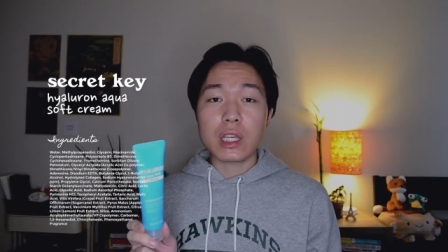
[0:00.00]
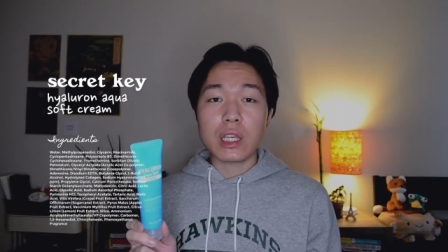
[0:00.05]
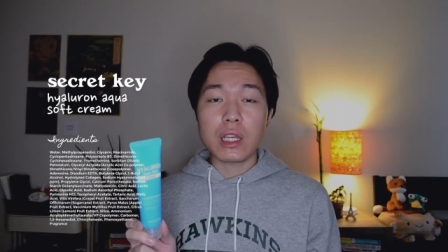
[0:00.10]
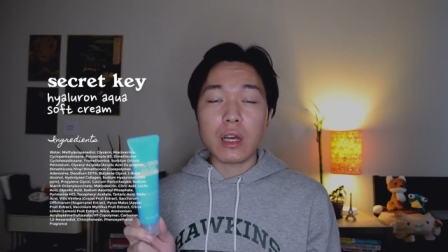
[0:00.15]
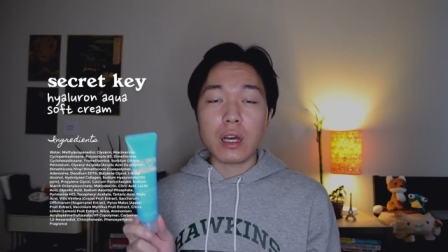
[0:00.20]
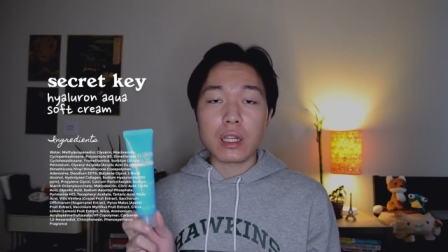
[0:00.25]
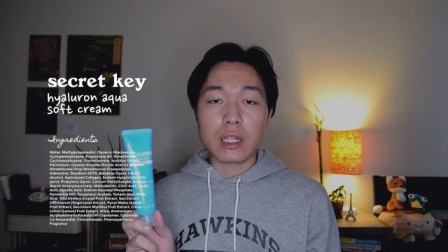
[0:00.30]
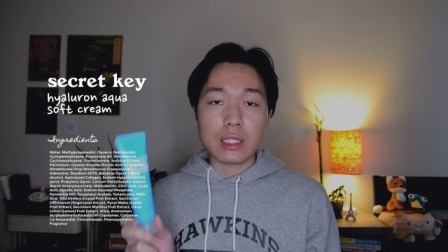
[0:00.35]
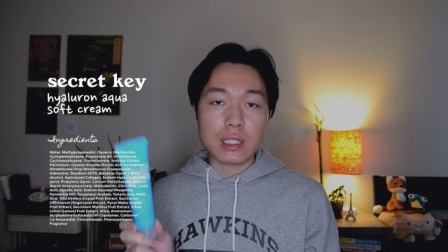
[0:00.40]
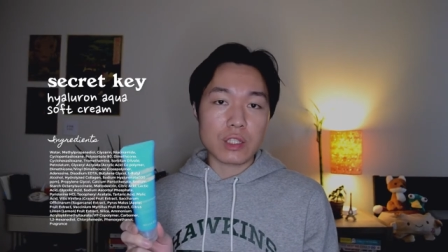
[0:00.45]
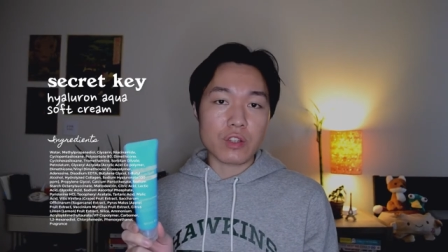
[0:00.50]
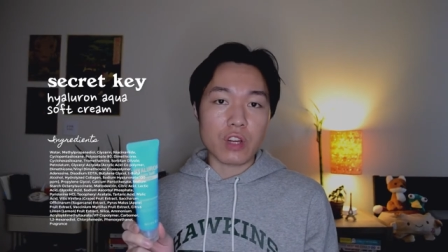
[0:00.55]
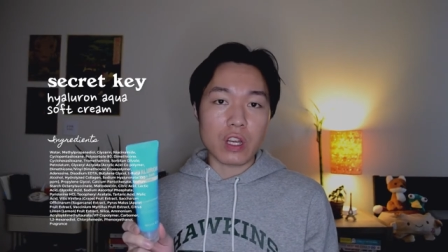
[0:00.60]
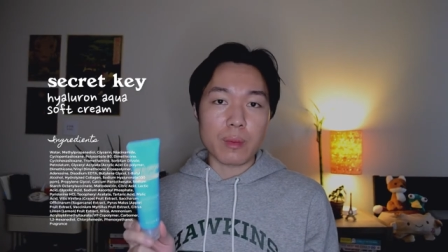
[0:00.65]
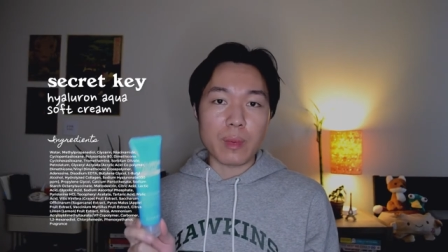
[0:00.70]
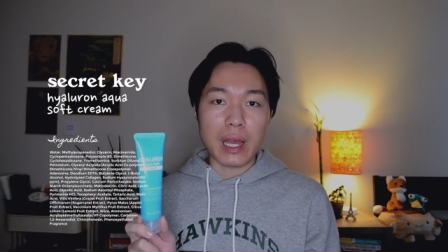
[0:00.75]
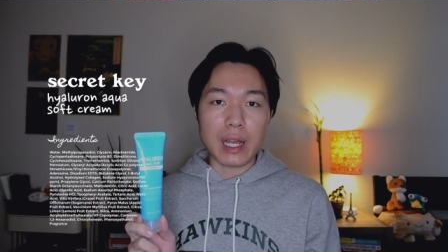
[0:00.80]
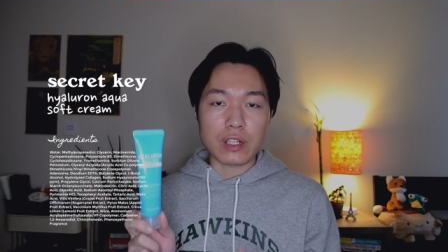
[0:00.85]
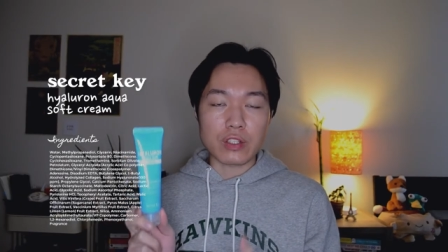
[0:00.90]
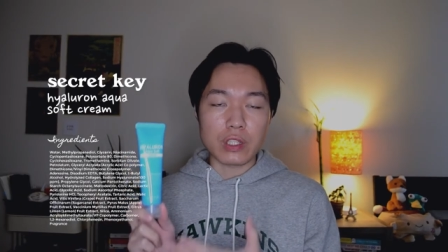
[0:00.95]
Key on
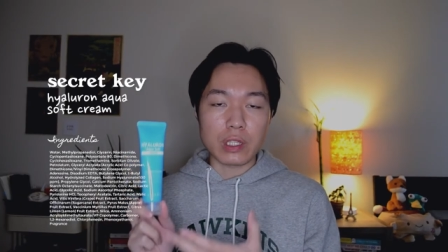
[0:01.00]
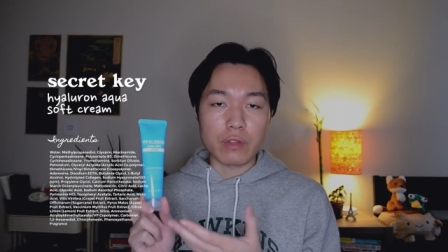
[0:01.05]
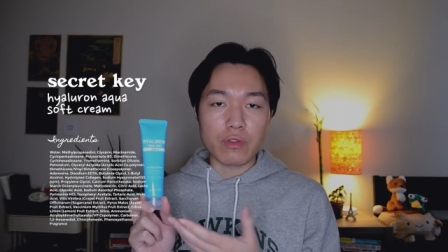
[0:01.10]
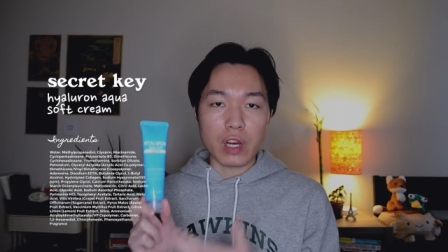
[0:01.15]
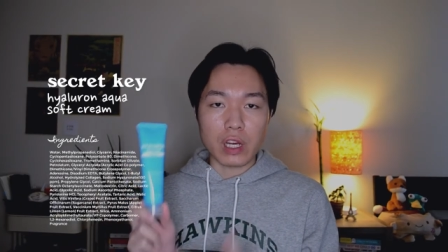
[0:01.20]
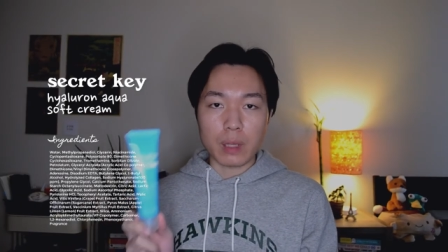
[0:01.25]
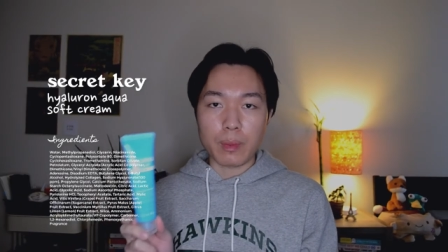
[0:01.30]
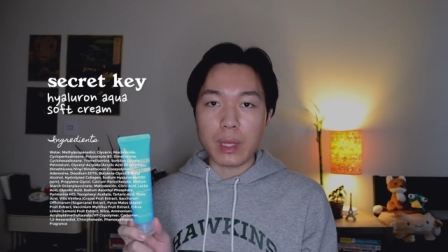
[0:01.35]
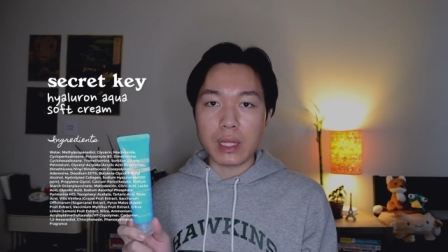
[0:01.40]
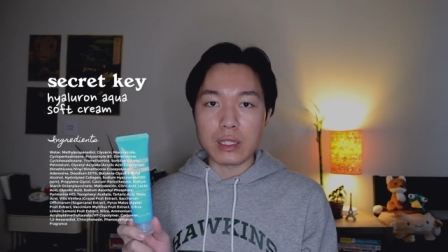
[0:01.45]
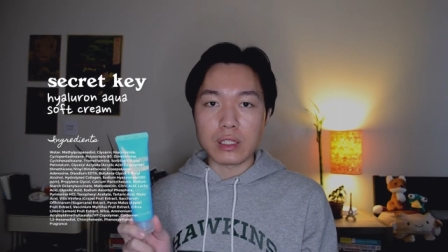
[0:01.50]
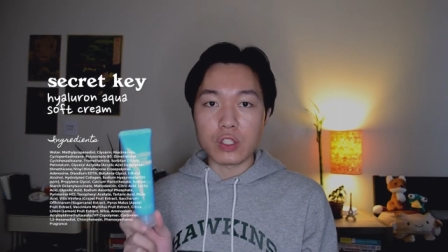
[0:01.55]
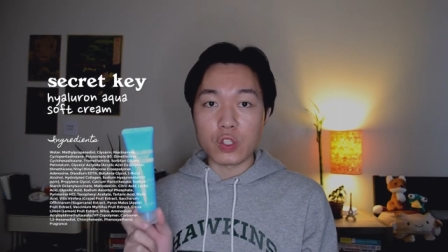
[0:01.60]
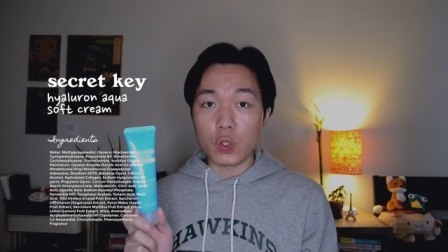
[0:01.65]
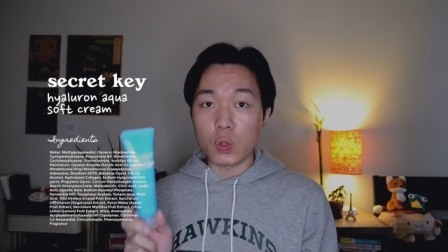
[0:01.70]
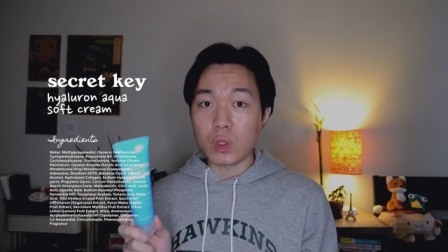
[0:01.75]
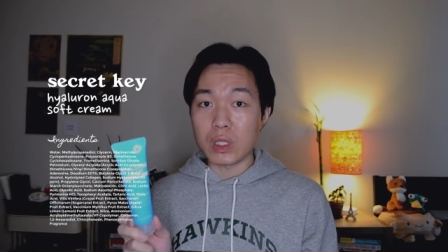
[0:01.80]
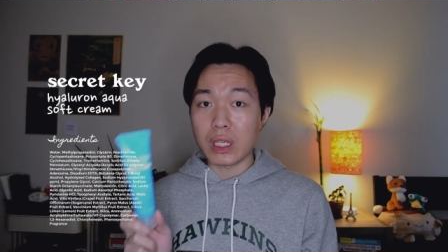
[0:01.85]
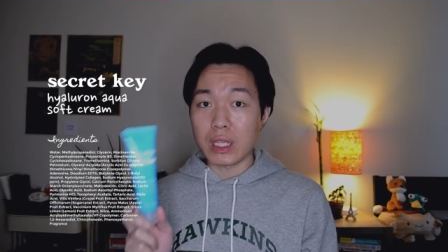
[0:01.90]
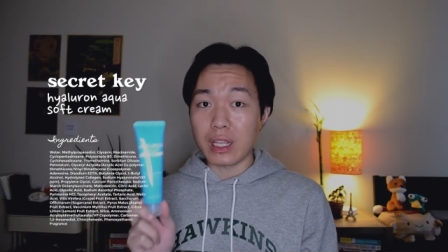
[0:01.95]
Instagram actually recommends
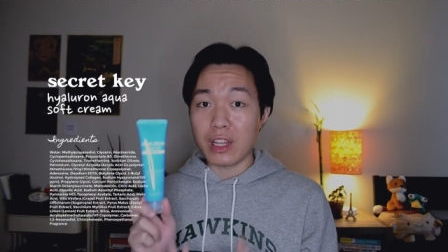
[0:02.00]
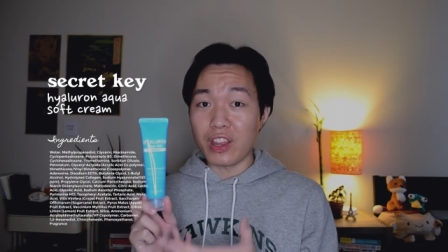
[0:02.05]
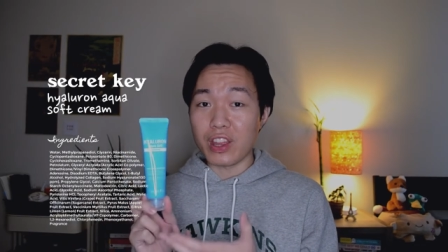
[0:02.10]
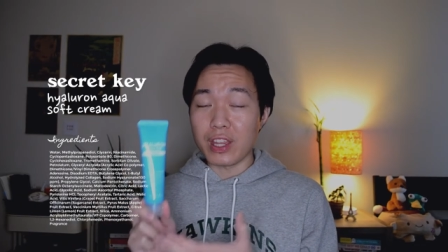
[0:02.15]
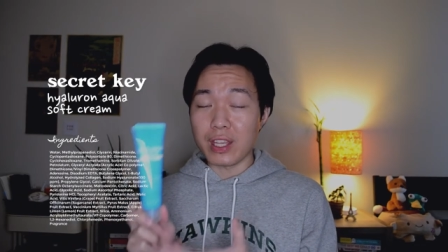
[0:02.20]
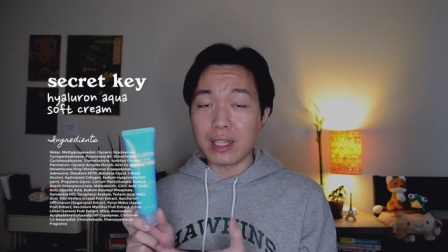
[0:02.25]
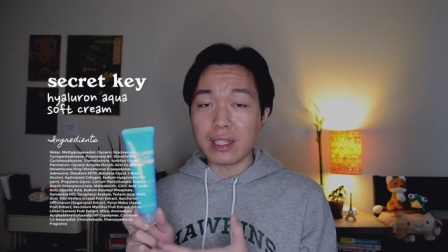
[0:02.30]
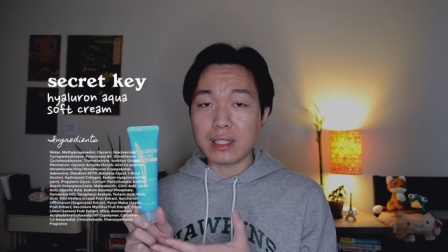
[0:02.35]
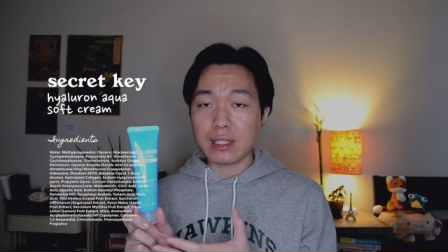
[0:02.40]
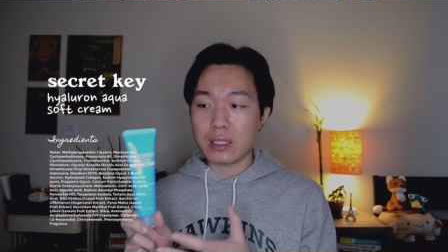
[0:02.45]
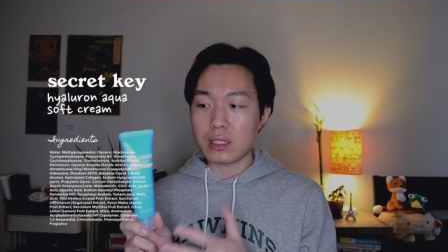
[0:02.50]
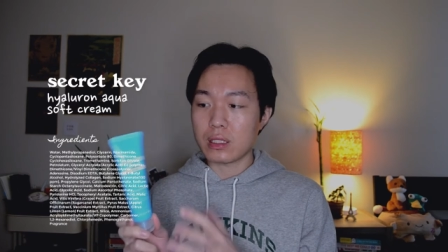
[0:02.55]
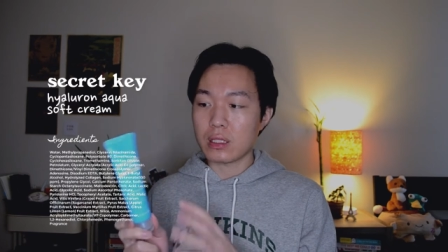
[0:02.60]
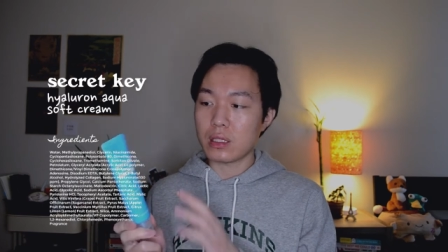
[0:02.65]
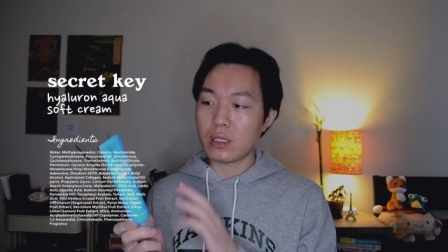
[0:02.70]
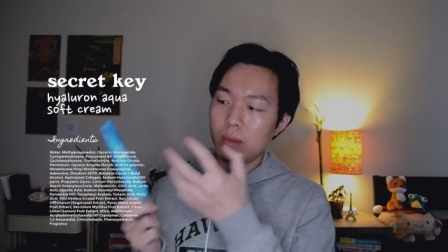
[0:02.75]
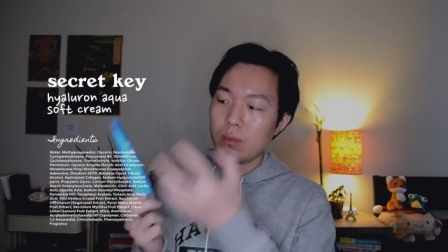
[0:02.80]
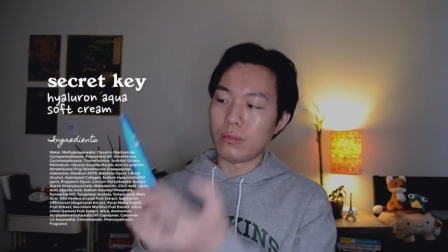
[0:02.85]
using this